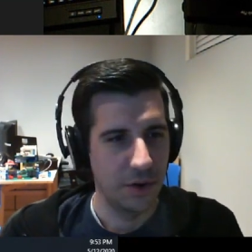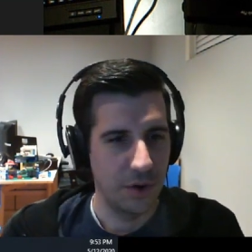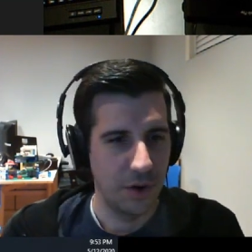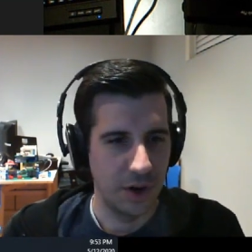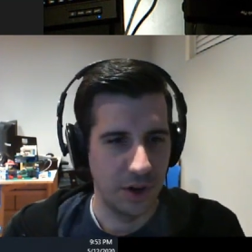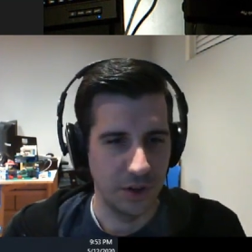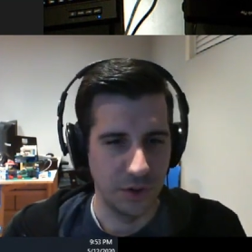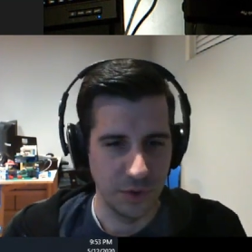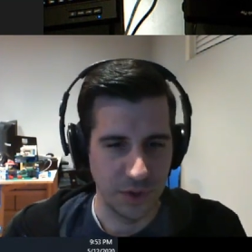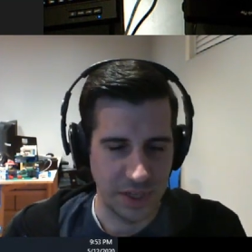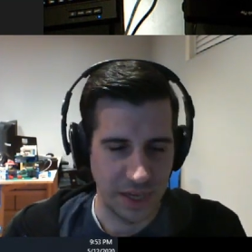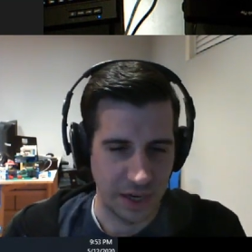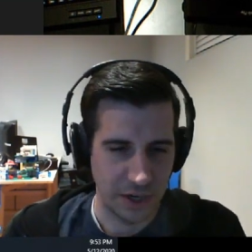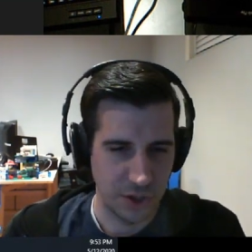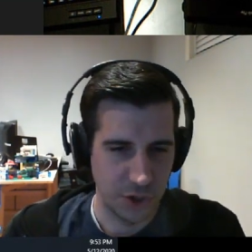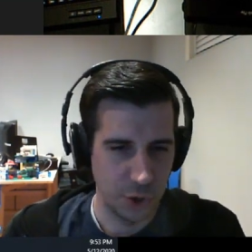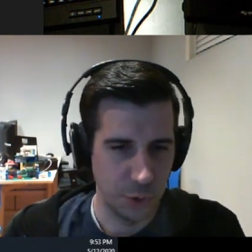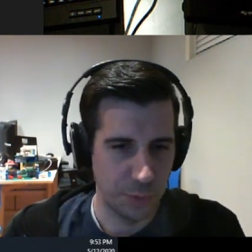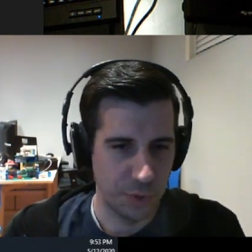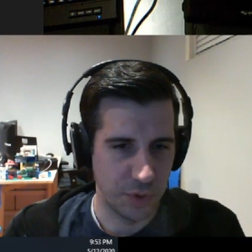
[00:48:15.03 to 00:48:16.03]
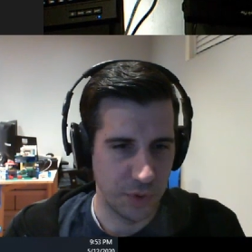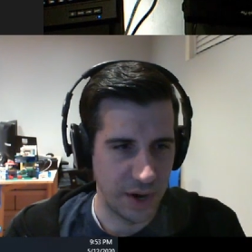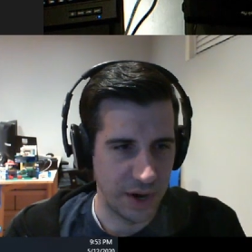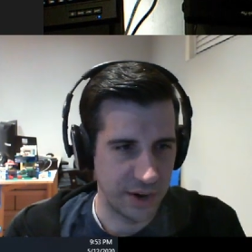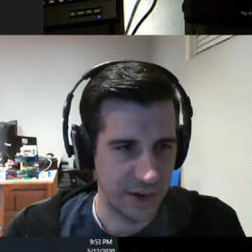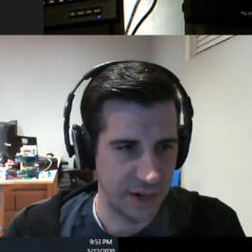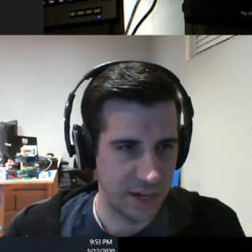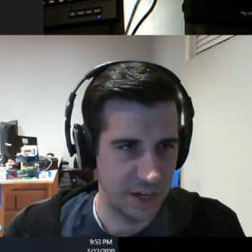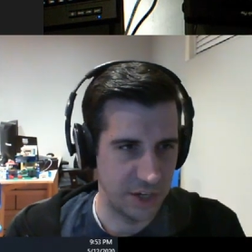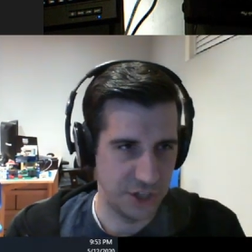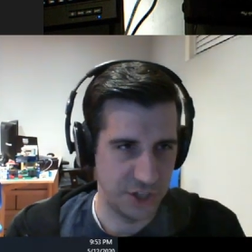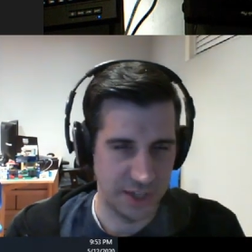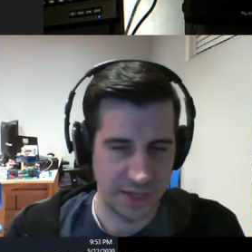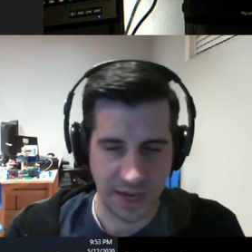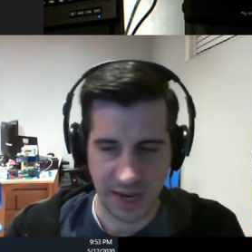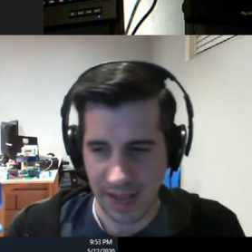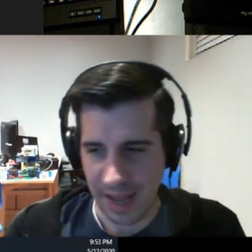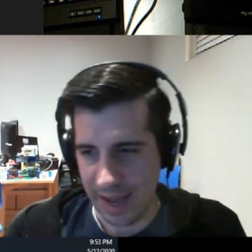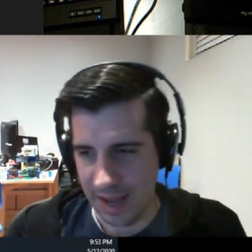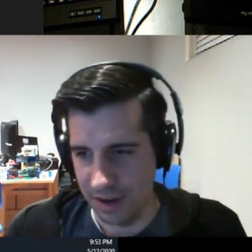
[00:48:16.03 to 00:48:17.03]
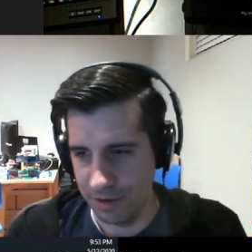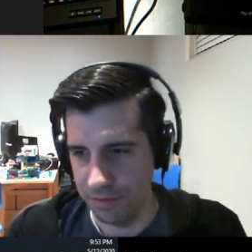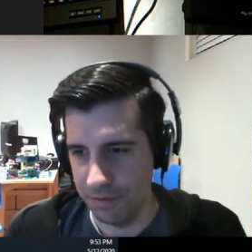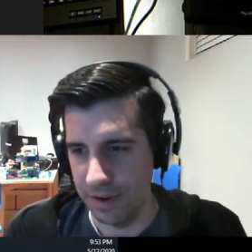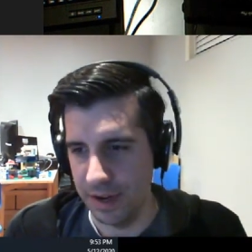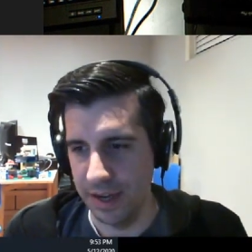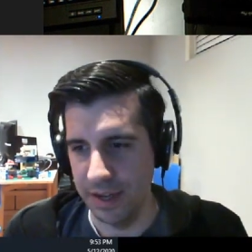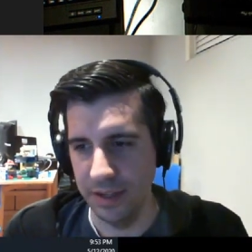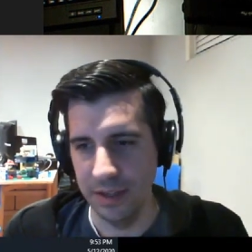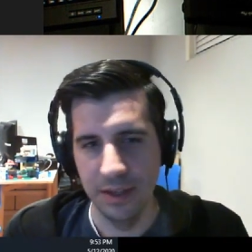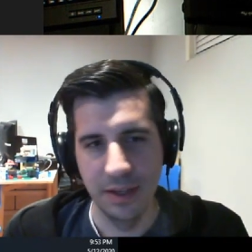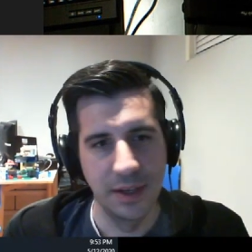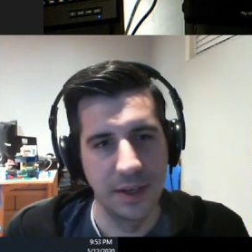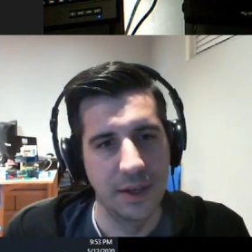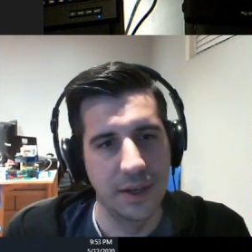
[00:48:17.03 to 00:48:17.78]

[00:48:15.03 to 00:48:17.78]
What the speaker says: on those like super rare occasions that I add a file.